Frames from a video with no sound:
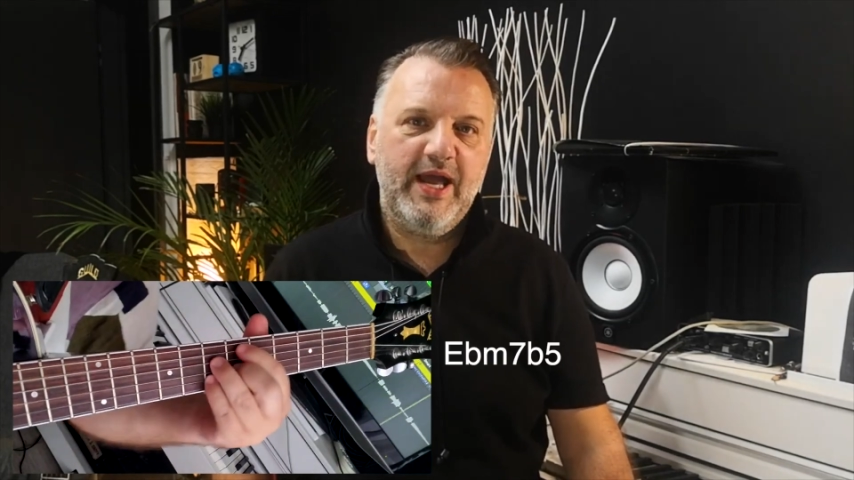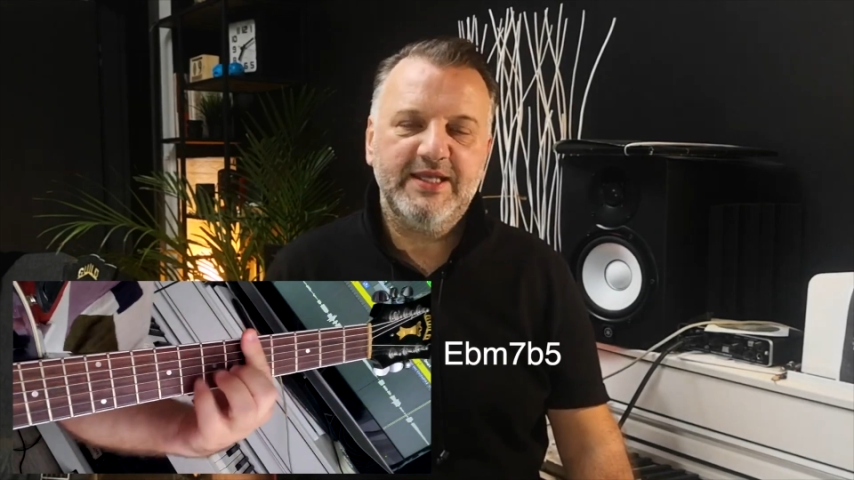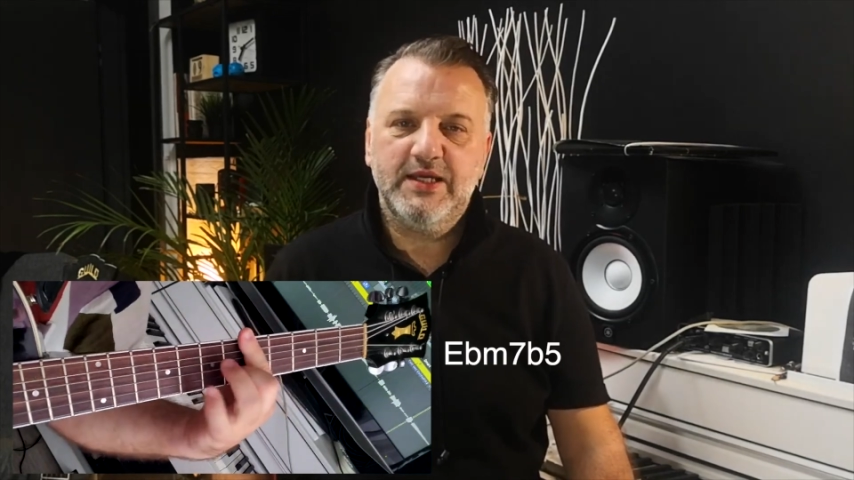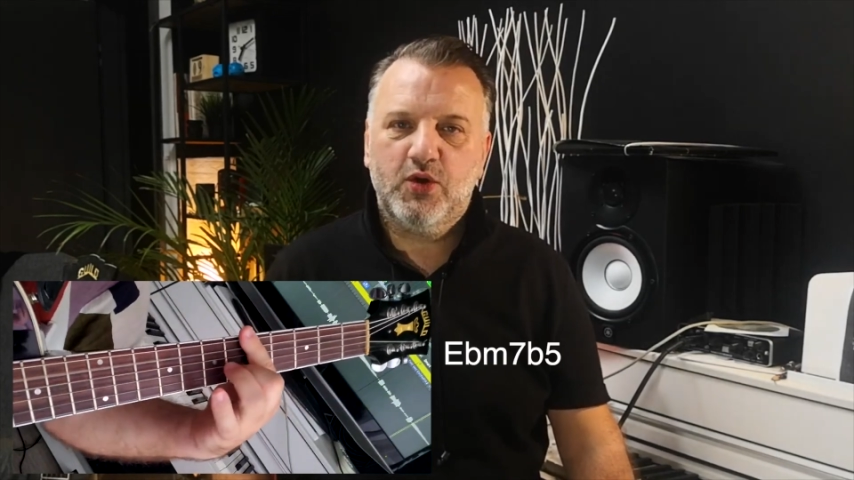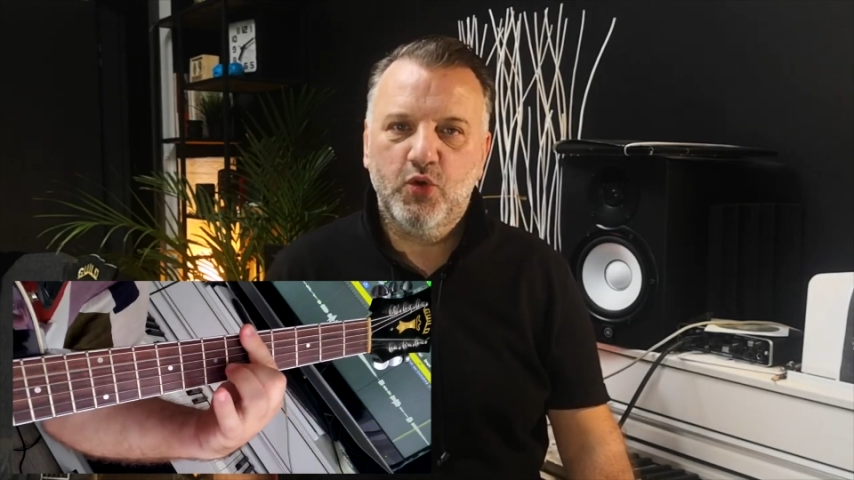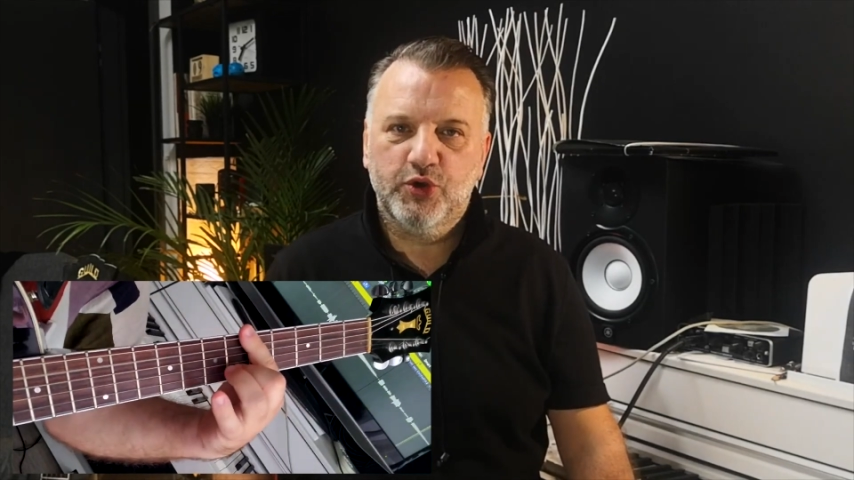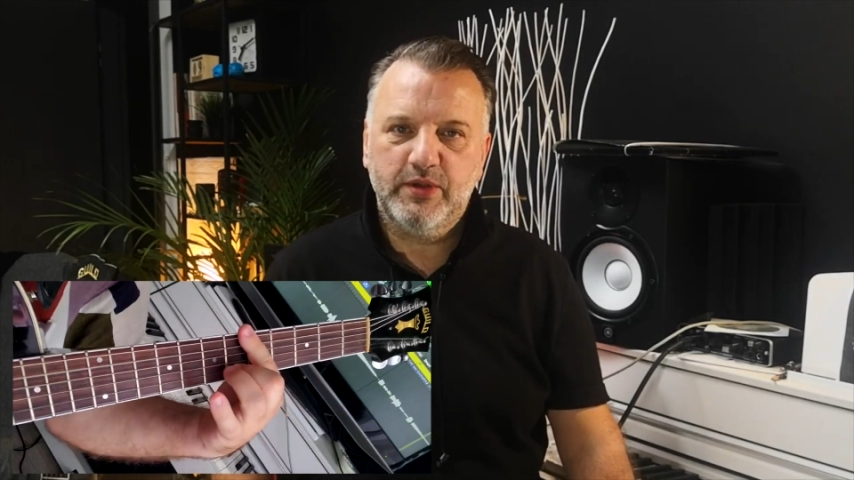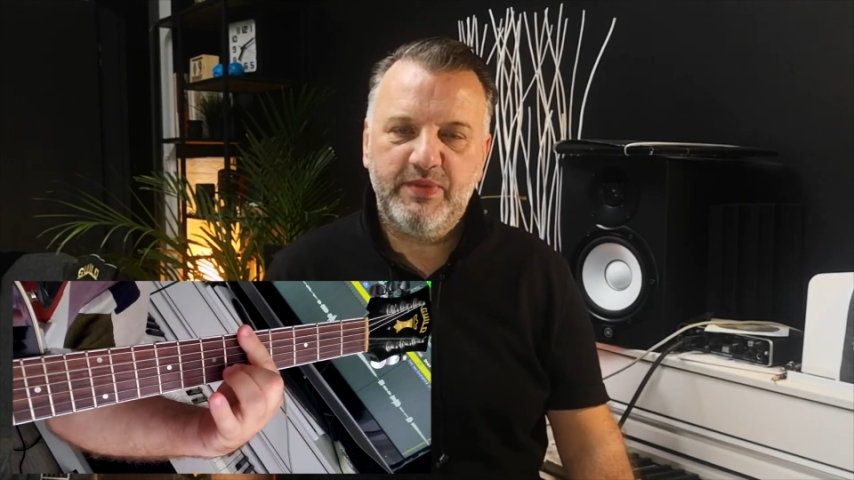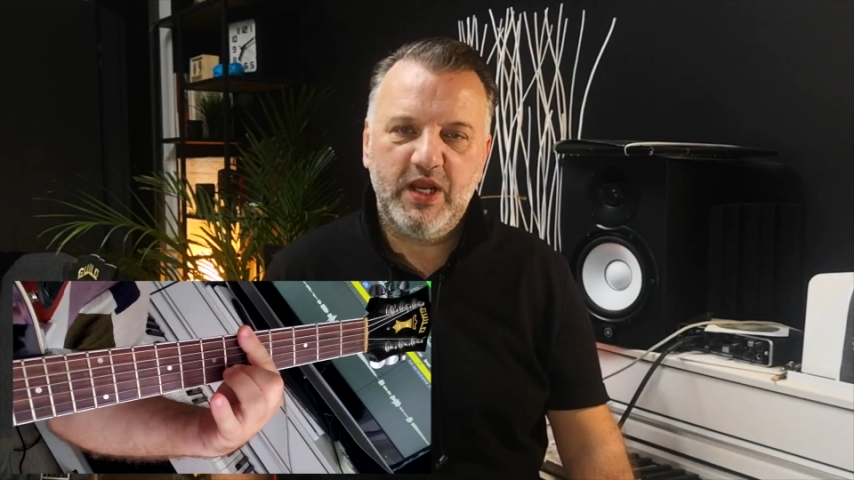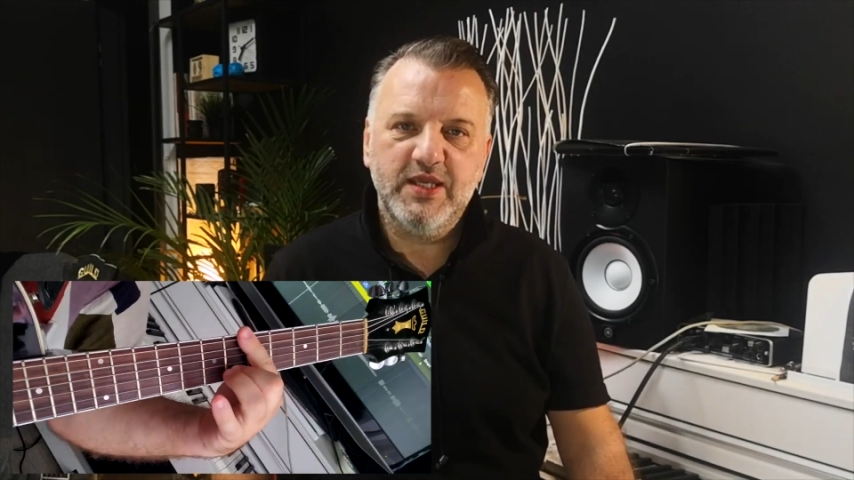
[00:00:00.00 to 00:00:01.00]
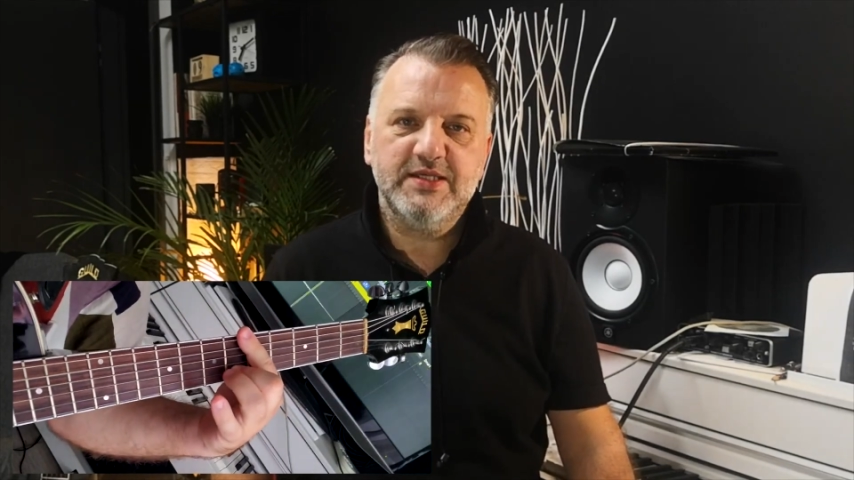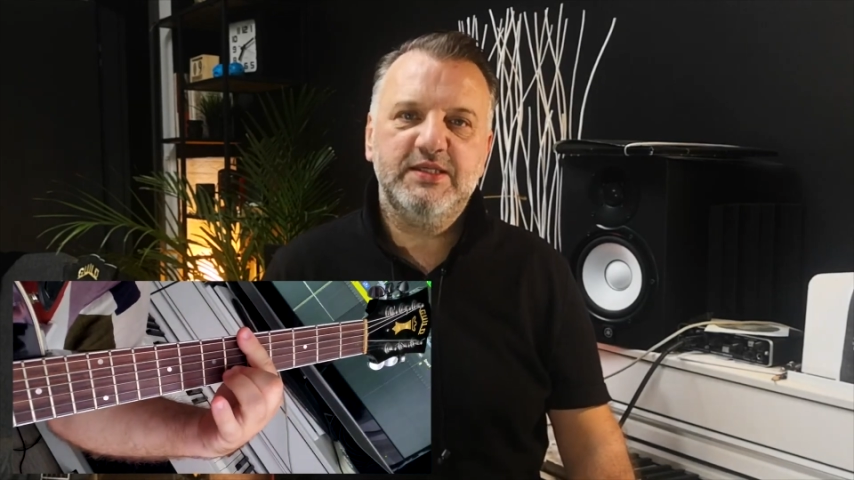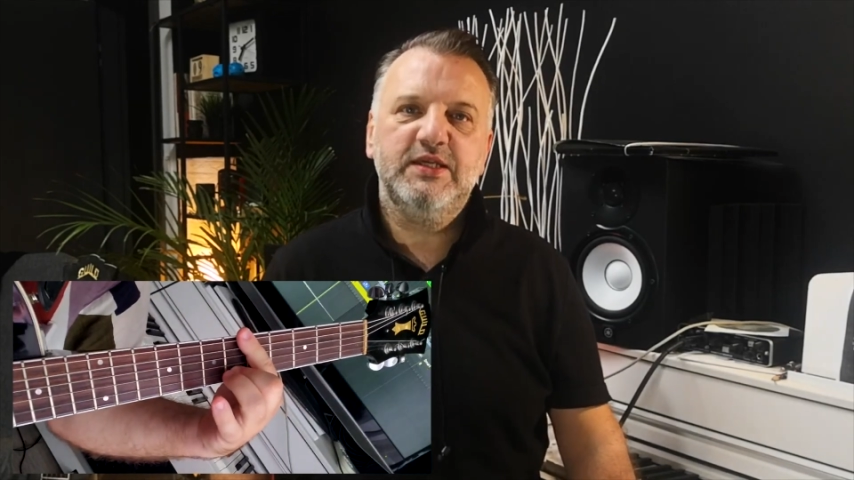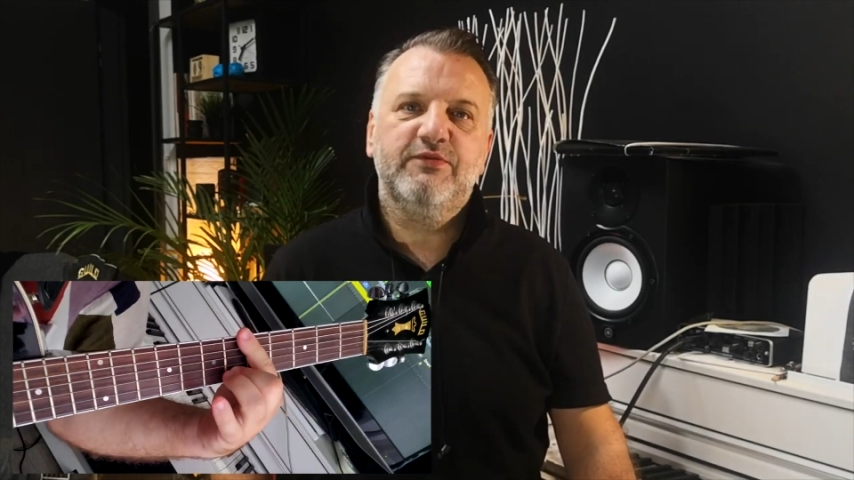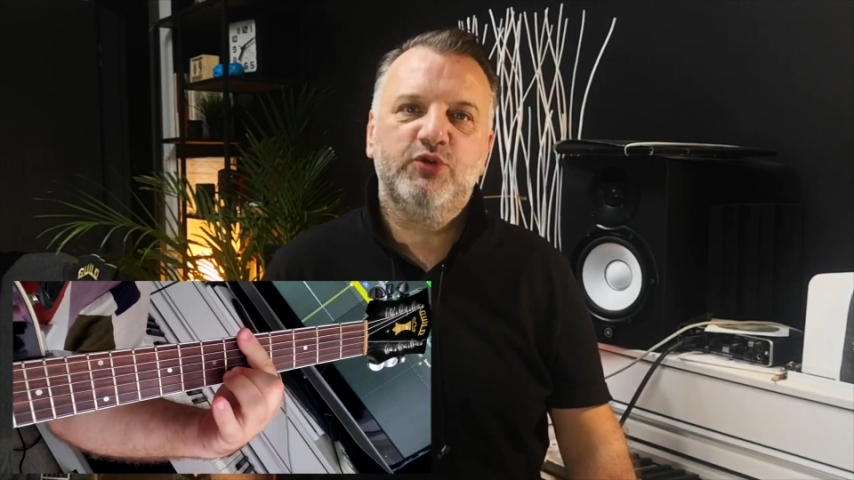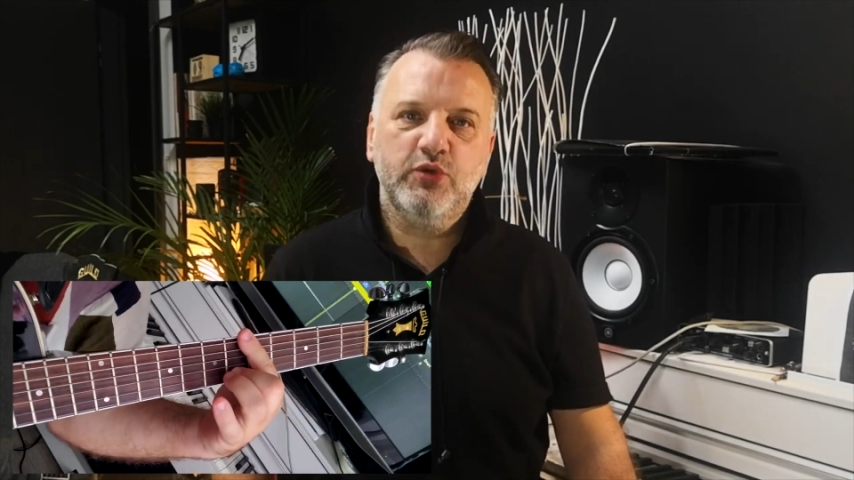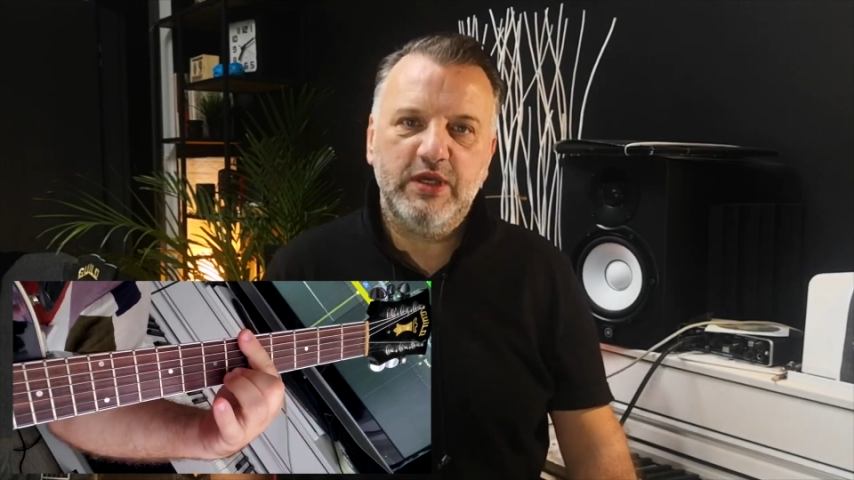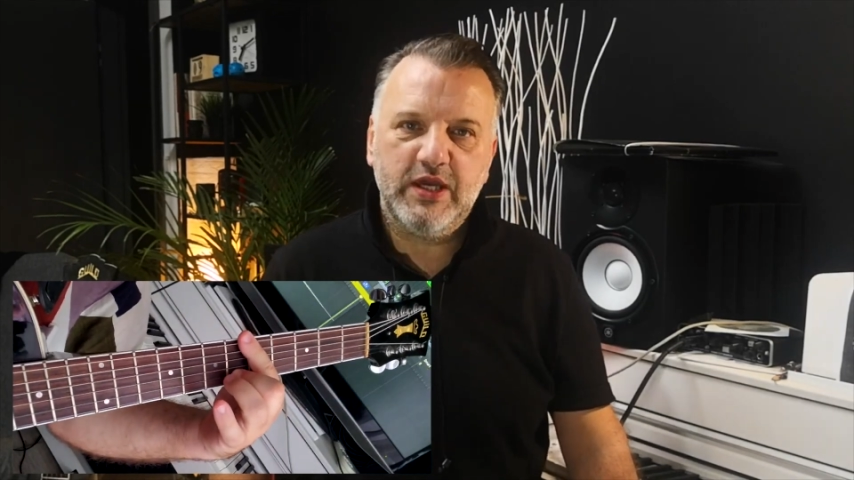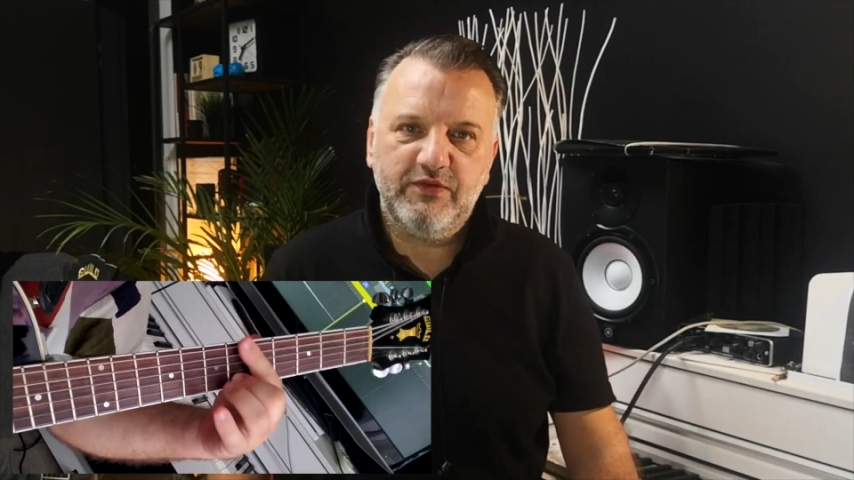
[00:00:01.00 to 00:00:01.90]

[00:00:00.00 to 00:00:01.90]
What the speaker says: in essence it is just harmonic